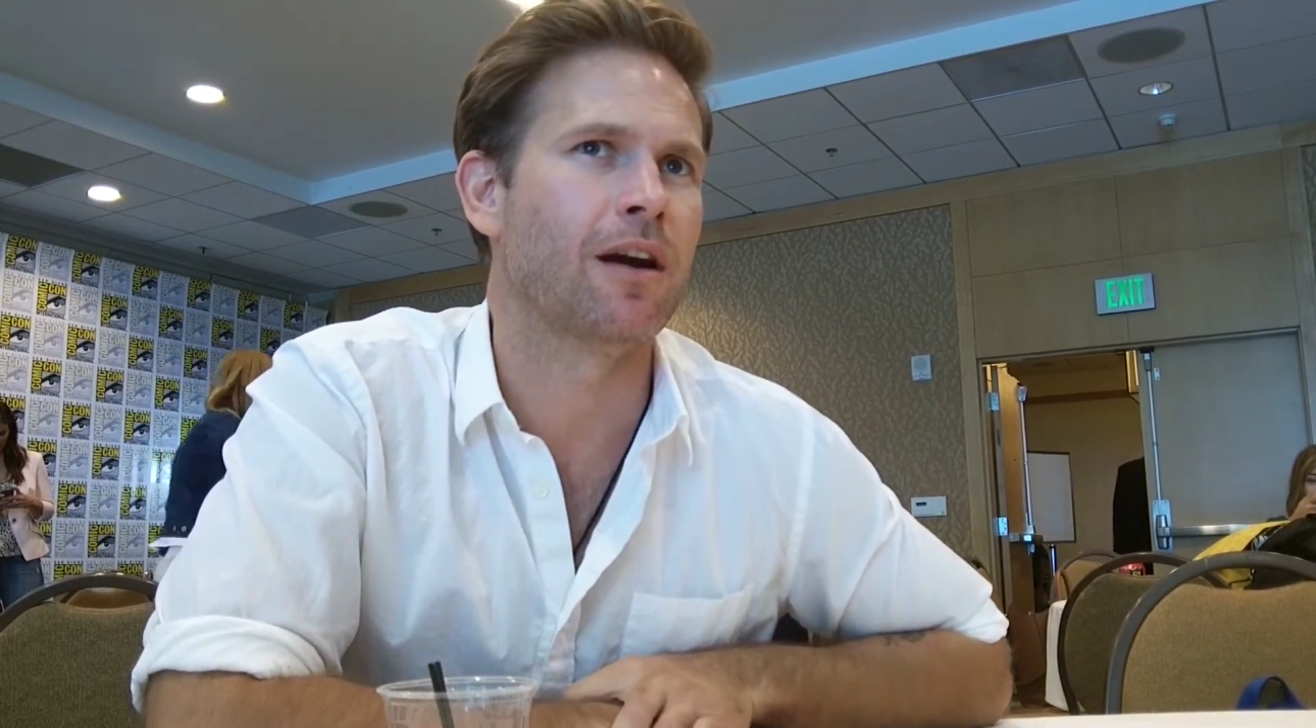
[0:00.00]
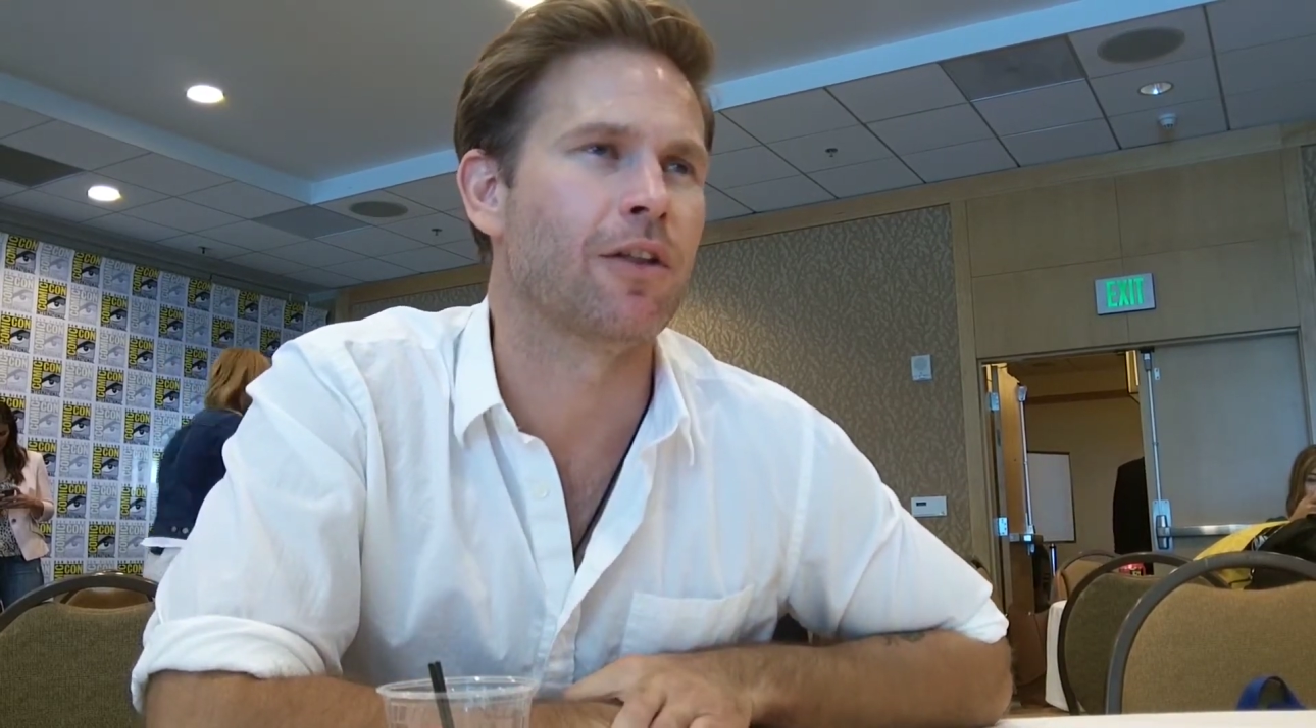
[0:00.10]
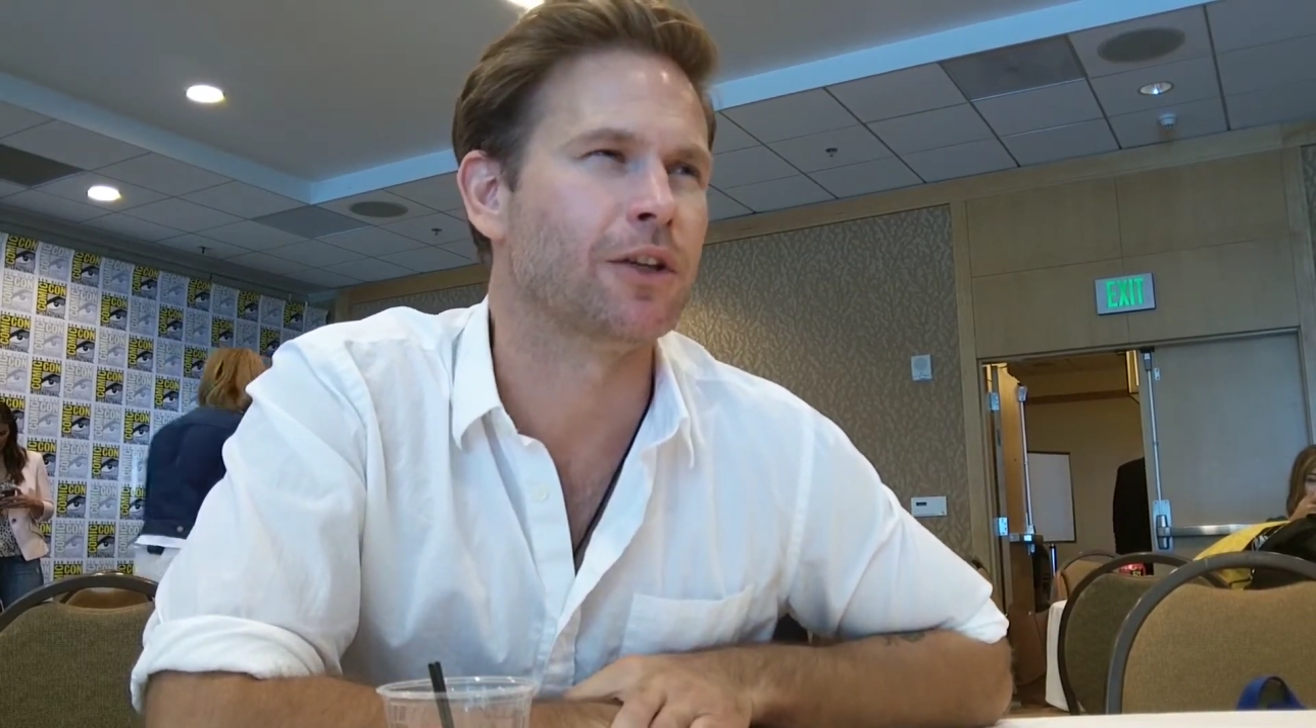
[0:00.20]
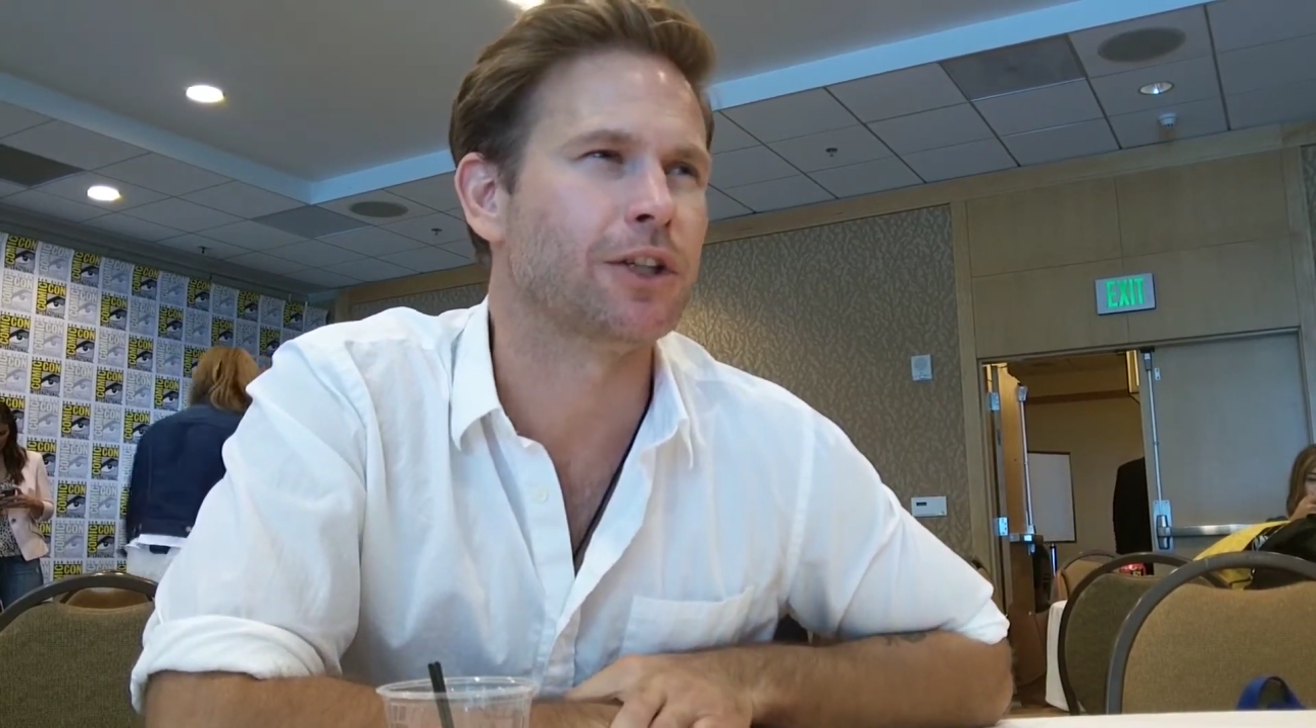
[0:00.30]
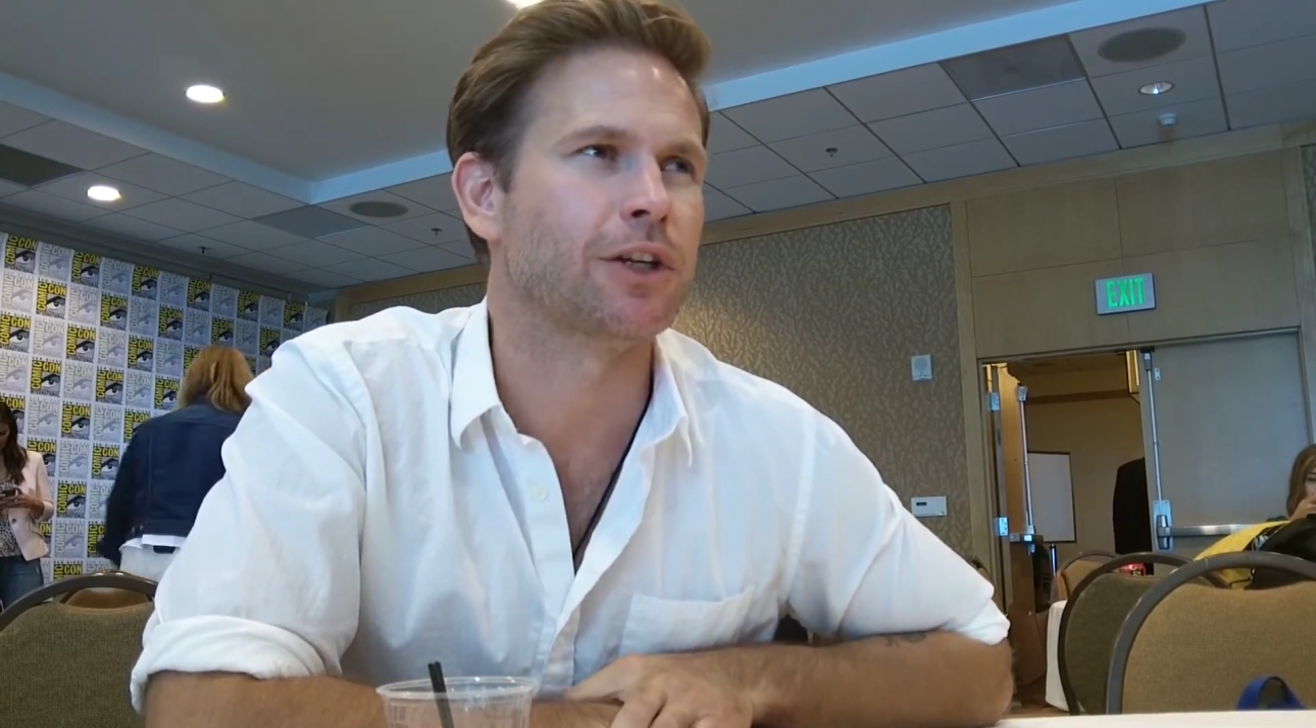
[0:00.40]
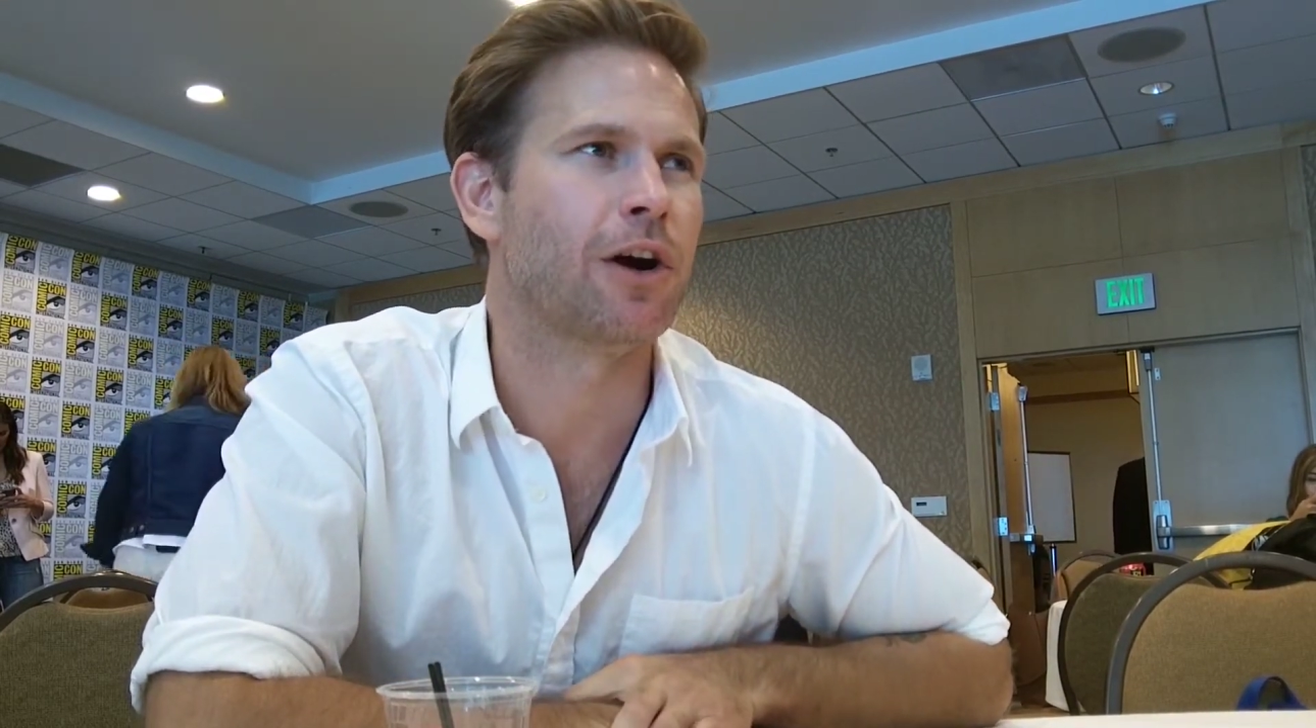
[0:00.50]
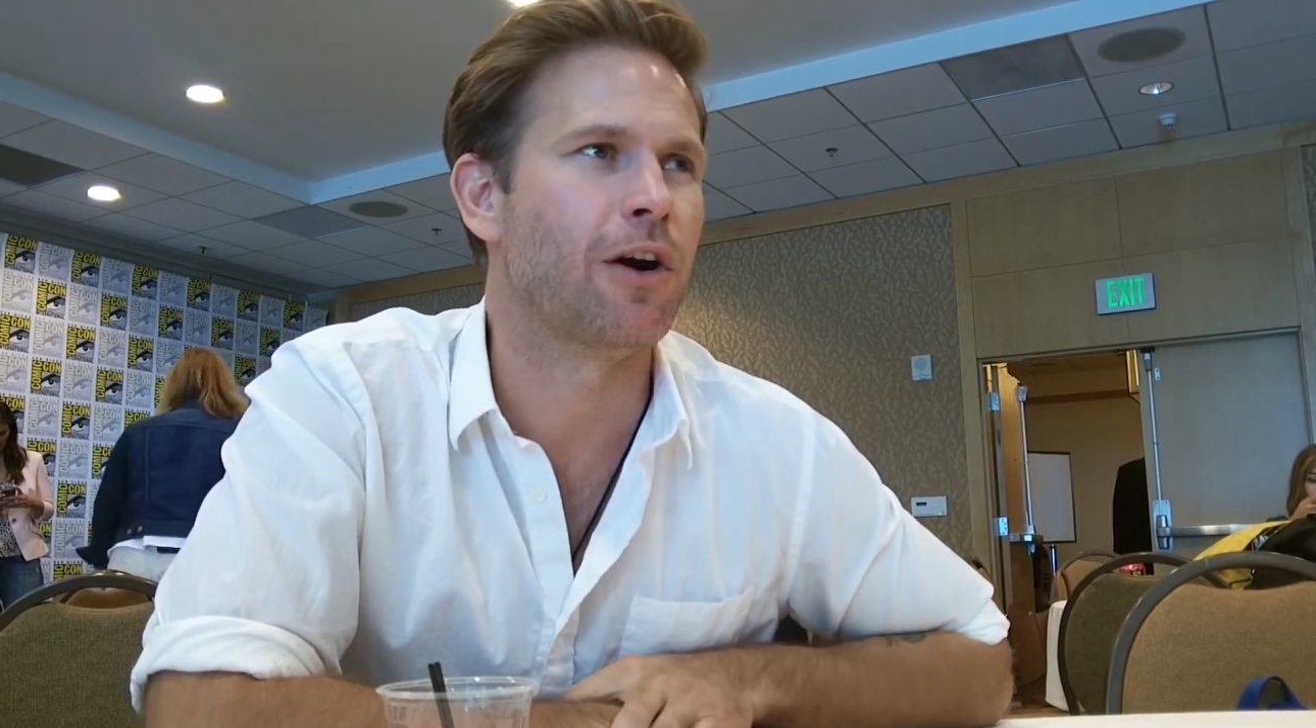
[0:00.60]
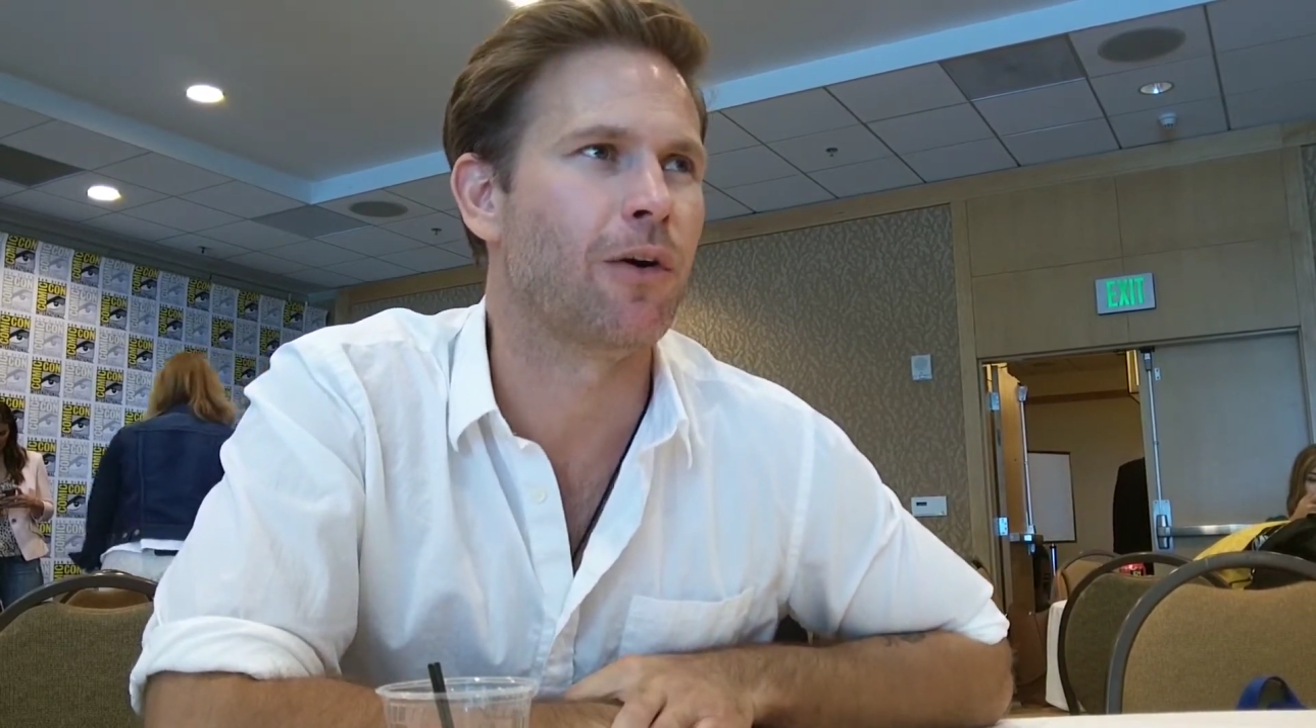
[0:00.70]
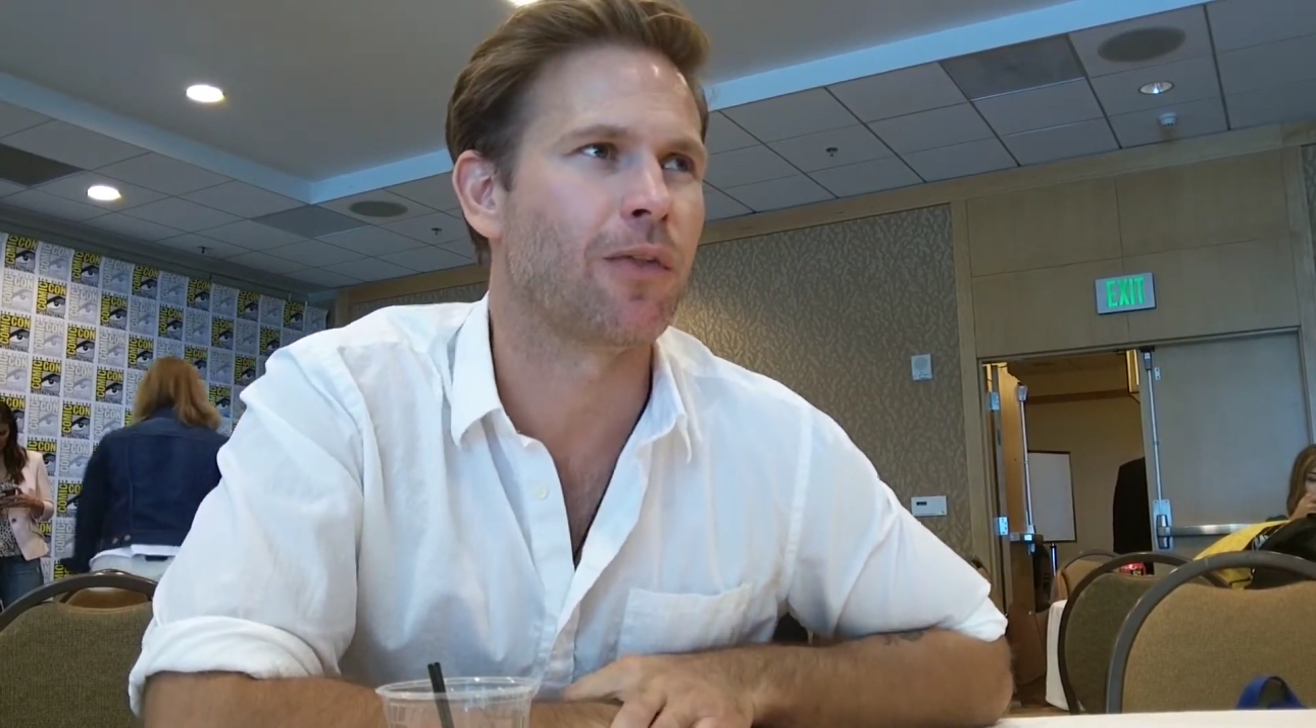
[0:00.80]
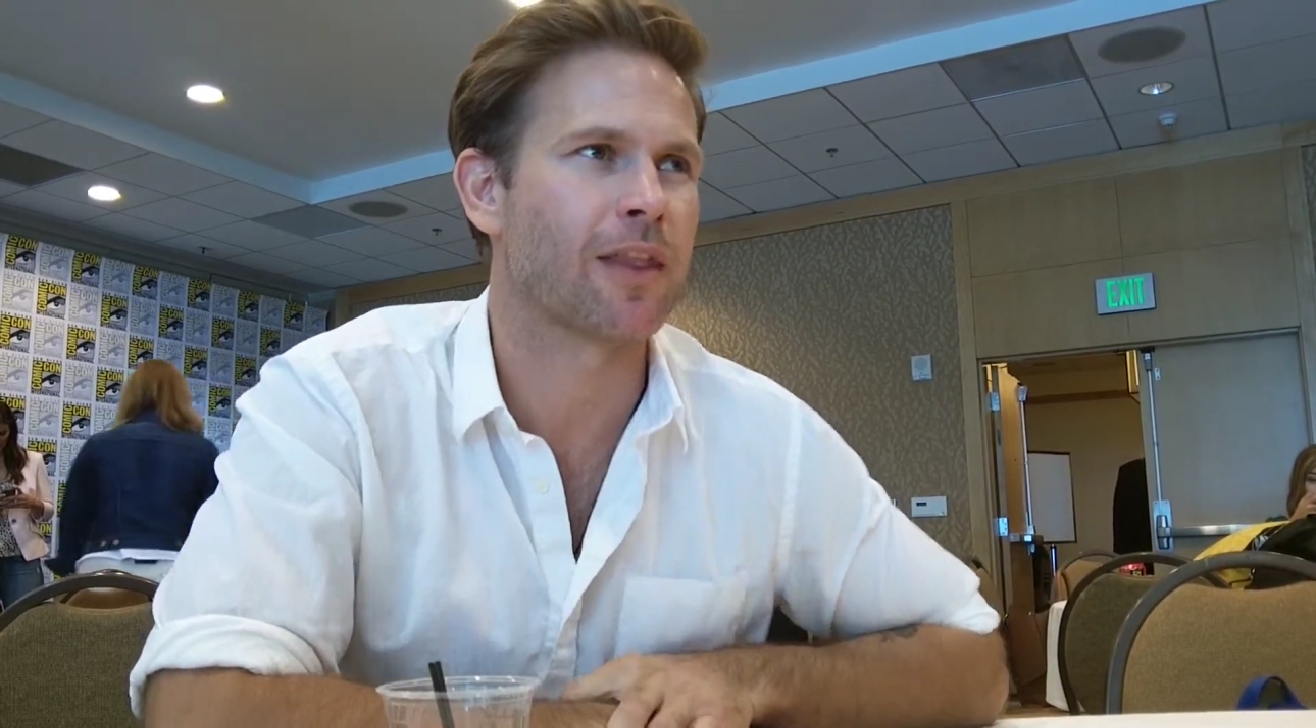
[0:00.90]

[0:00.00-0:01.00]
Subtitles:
other show,